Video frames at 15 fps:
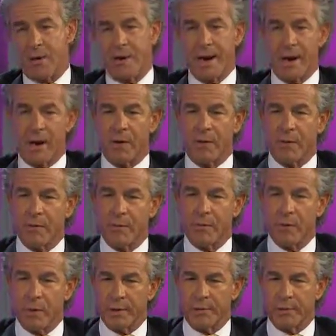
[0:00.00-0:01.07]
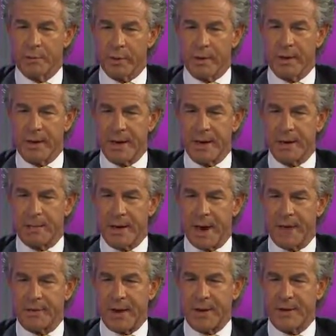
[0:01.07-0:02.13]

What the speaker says: Now, what's really neat about that,